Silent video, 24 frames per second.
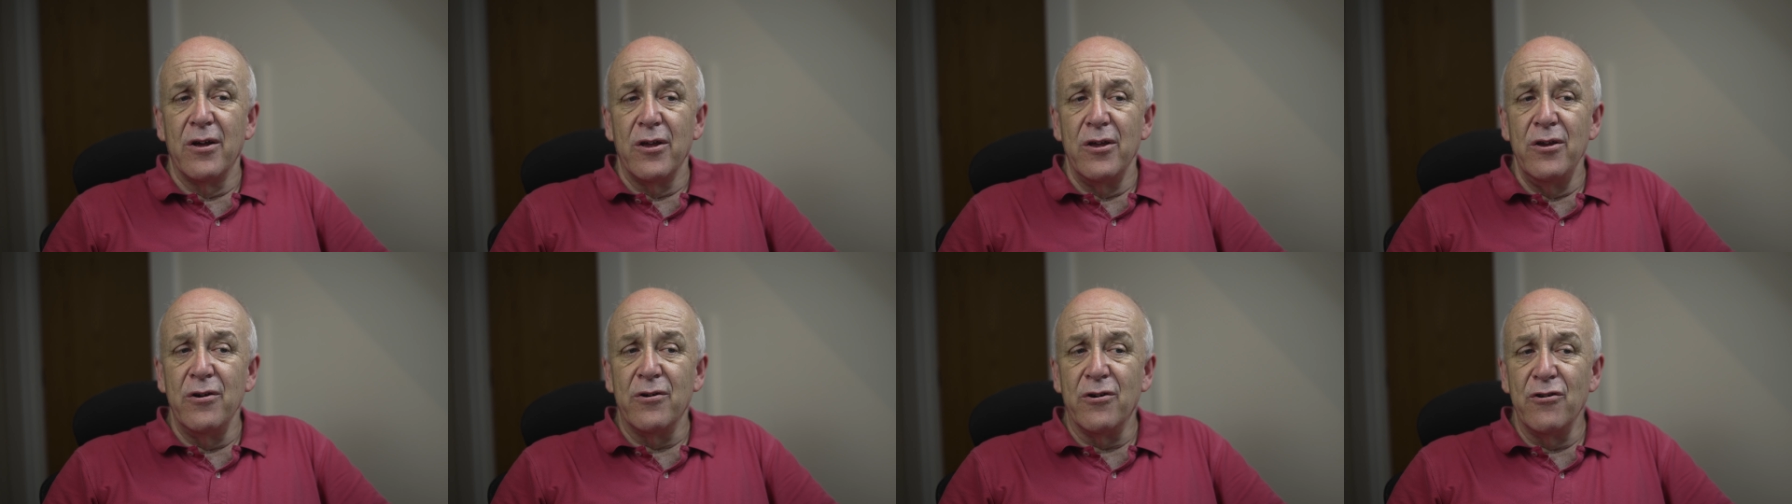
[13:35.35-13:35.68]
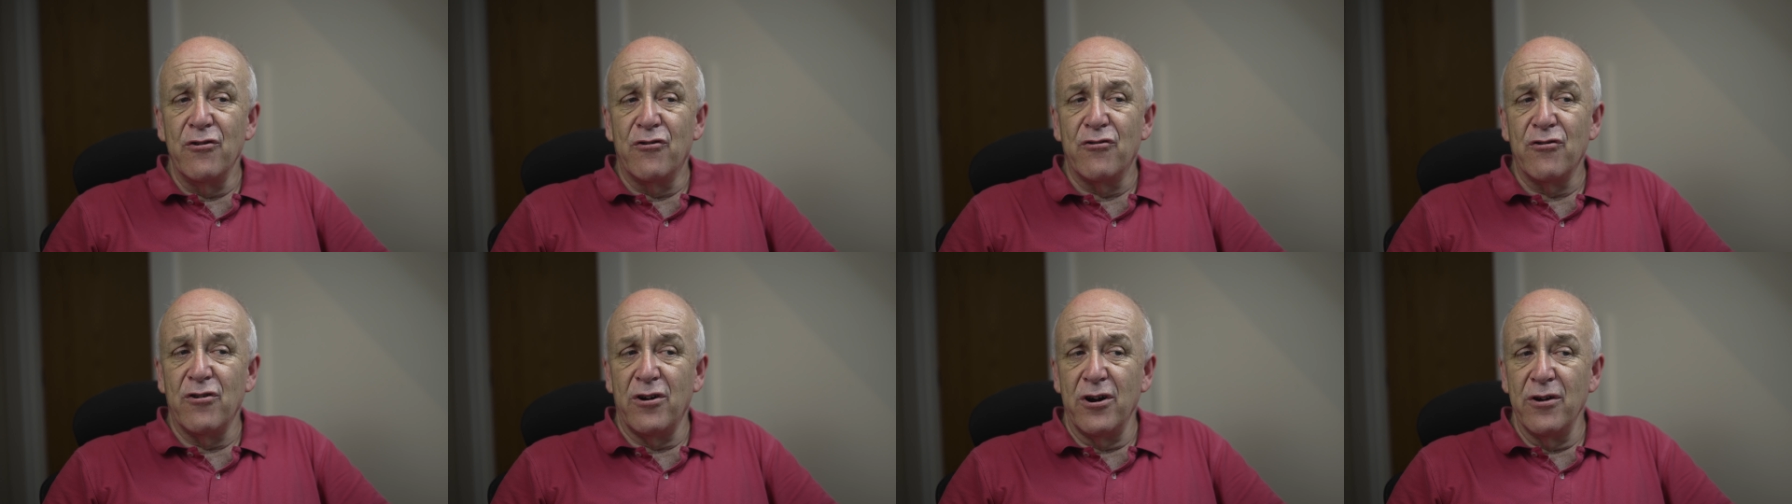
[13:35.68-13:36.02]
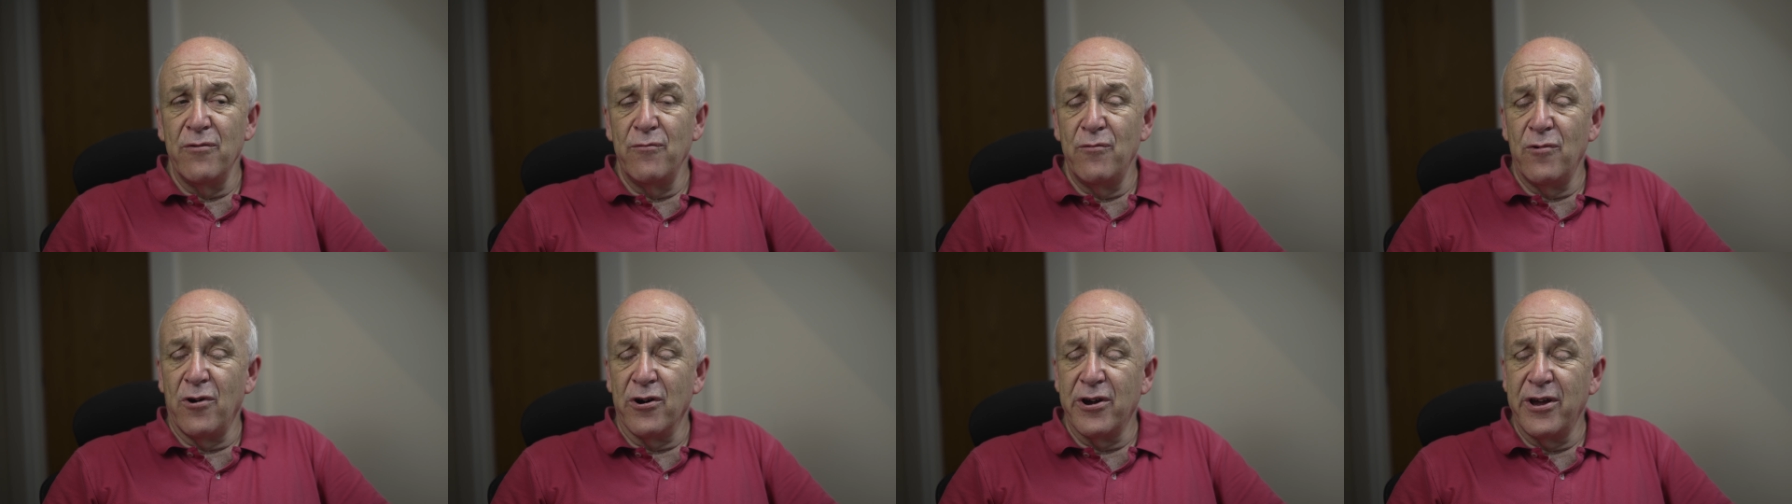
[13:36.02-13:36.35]
You can try
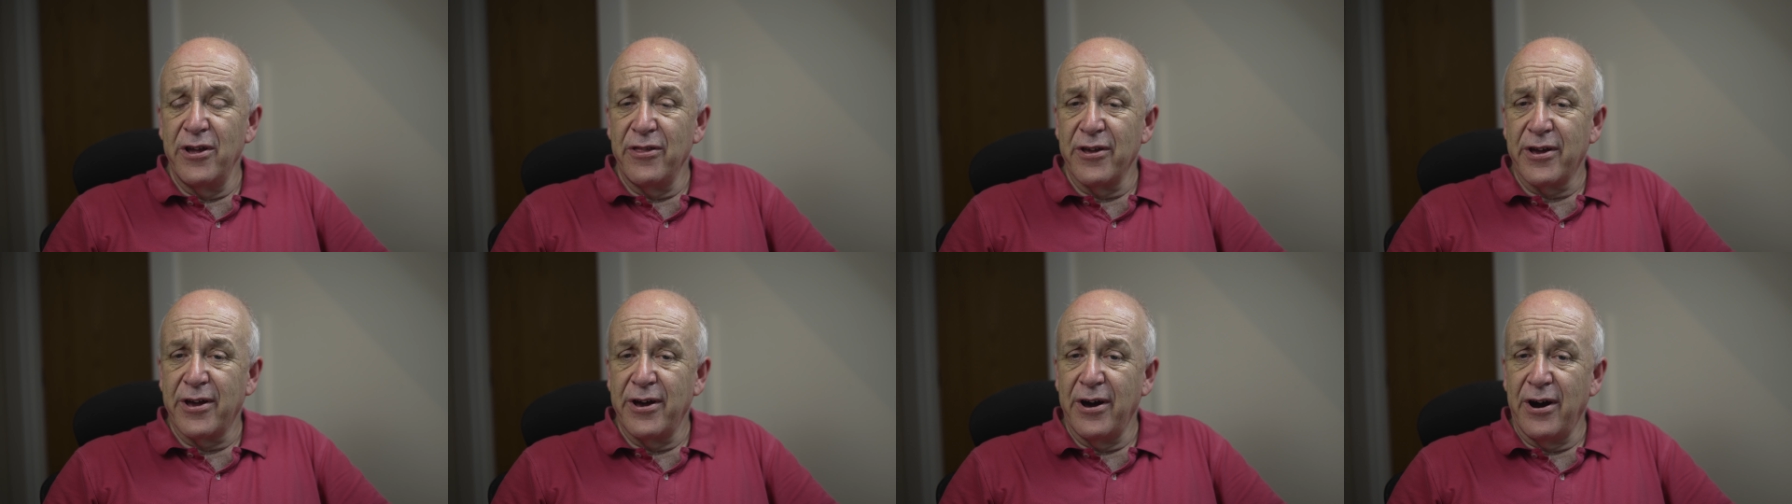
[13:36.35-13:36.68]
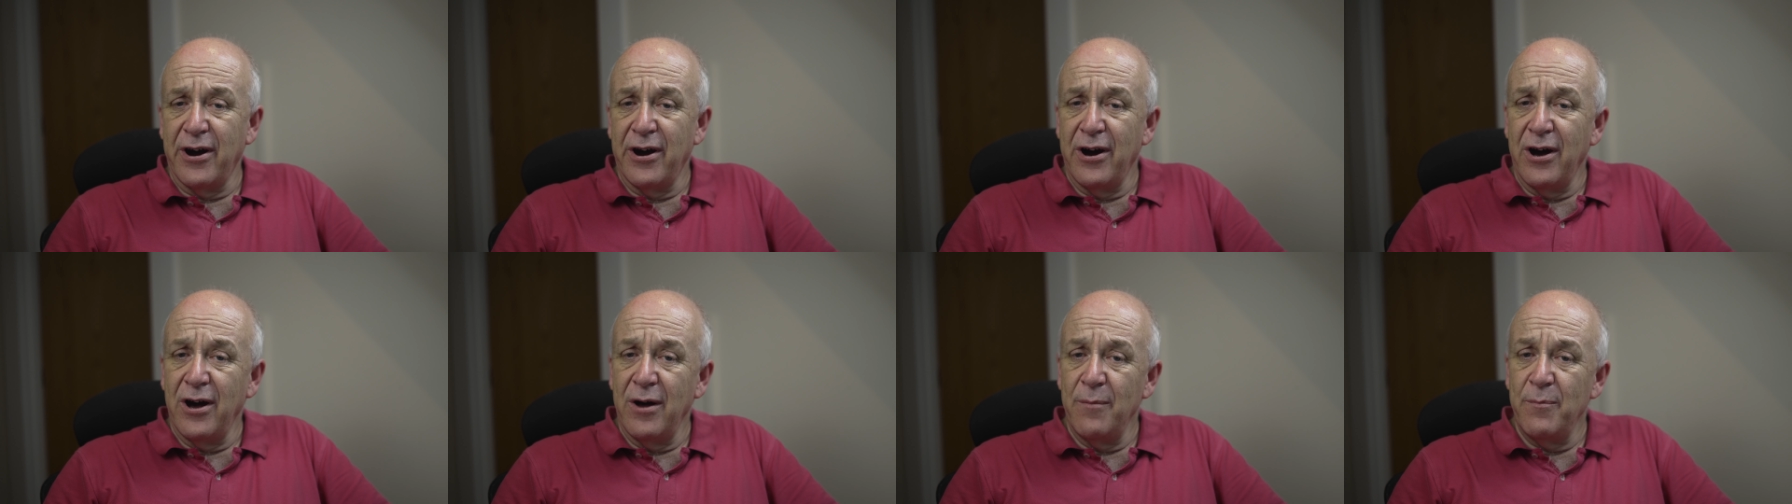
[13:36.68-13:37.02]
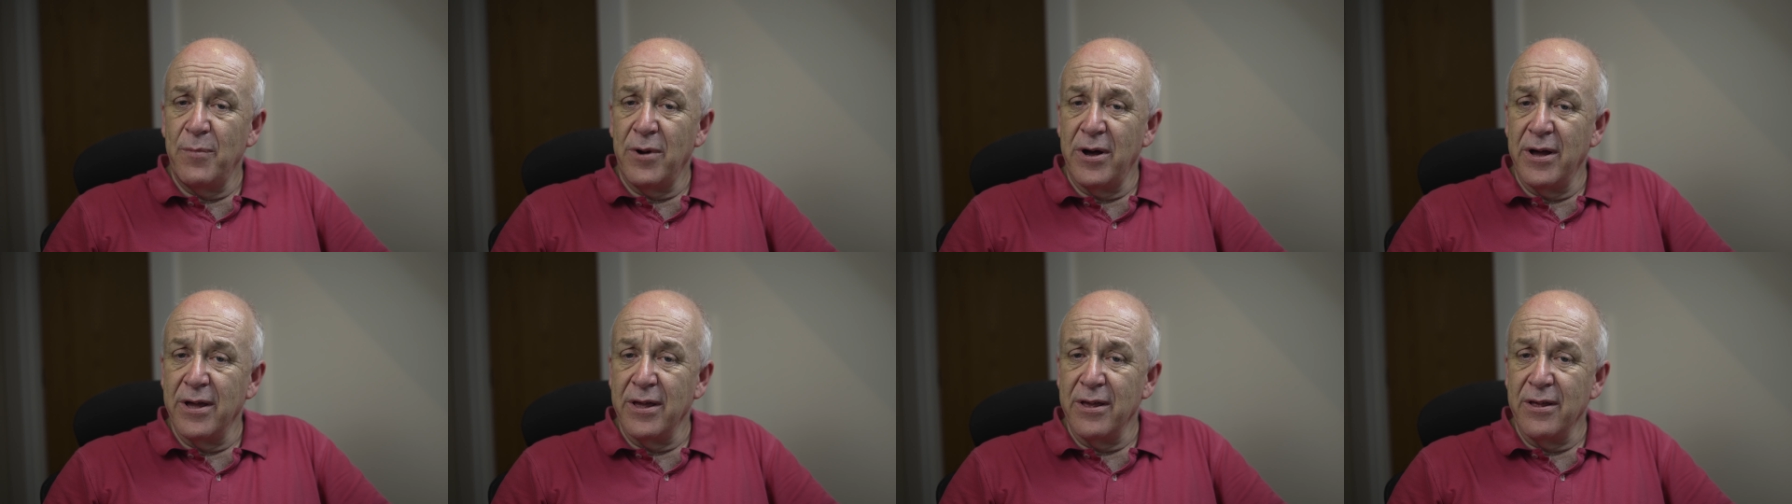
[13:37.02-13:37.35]
rocking the car
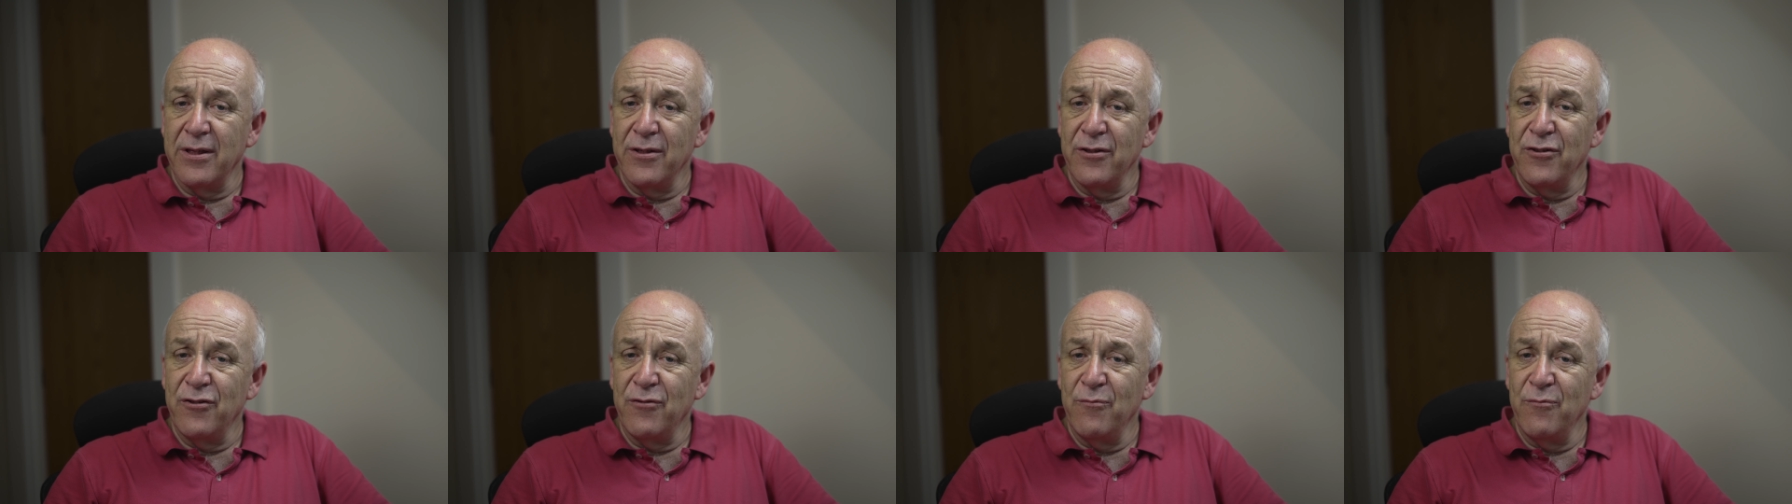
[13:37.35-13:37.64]
by